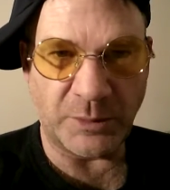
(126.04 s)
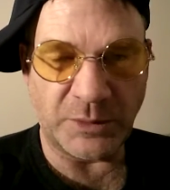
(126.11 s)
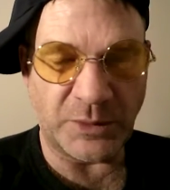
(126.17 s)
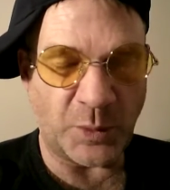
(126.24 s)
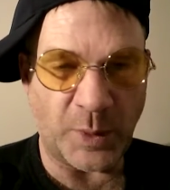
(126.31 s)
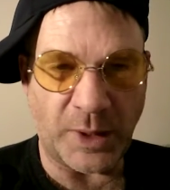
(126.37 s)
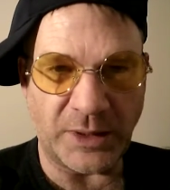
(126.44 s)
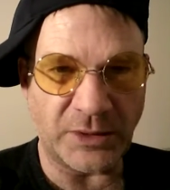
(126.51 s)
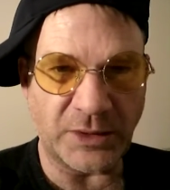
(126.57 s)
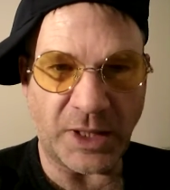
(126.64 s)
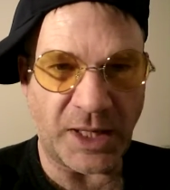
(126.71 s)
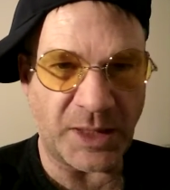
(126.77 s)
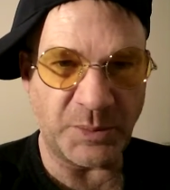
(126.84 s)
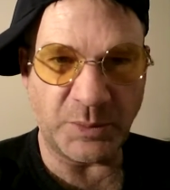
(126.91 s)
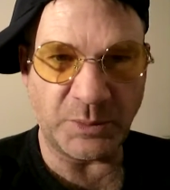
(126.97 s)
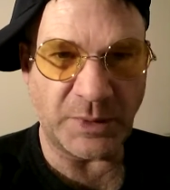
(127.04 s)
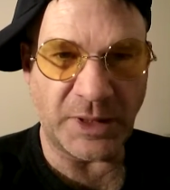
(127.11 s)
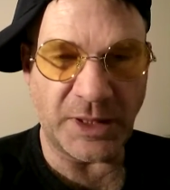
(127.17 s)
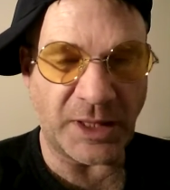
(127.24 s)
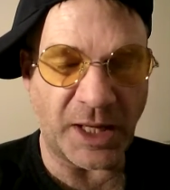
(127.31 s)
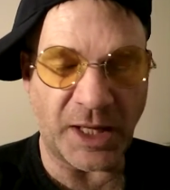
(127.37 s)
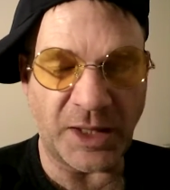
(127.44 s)
the one time
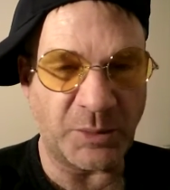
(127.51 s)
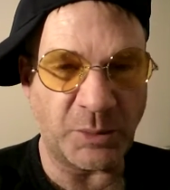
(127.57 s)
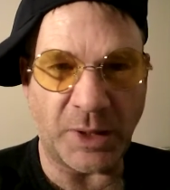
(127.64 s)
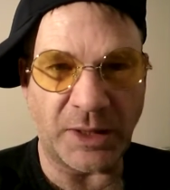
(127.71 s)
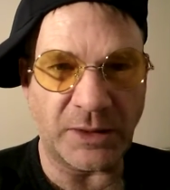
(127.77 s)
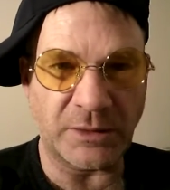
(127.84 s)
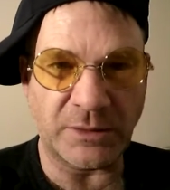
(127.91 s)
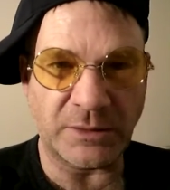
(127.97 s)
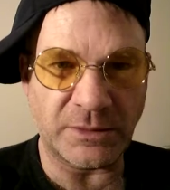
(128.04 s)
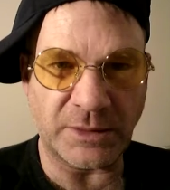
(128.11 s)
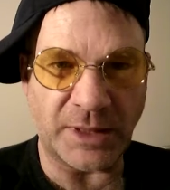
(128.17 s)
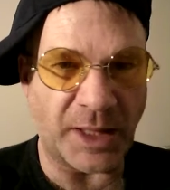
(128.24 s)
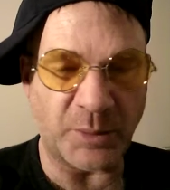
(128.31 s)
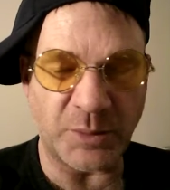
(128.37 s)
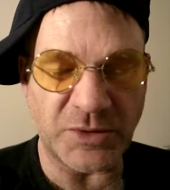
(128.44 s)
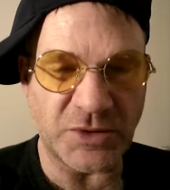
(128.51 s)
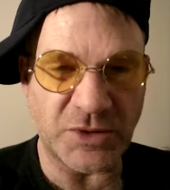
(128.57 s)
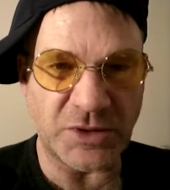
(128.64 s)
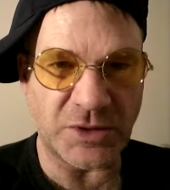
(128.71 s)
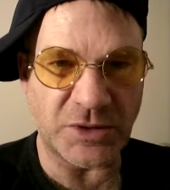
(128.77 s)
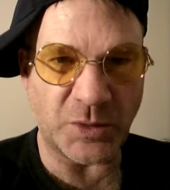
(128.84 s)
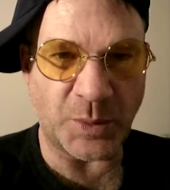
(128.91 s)
he came, and that was
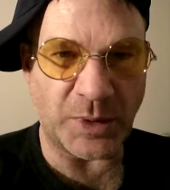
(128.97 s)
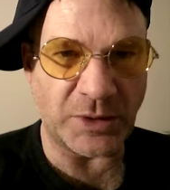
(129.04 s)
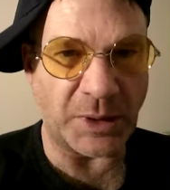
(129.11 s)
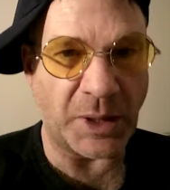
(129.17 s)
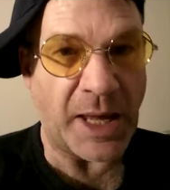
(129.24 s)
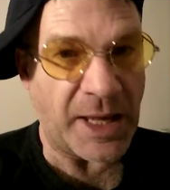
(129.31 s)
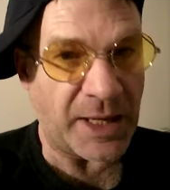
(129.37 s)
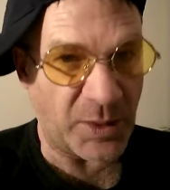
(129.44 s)
just the one time.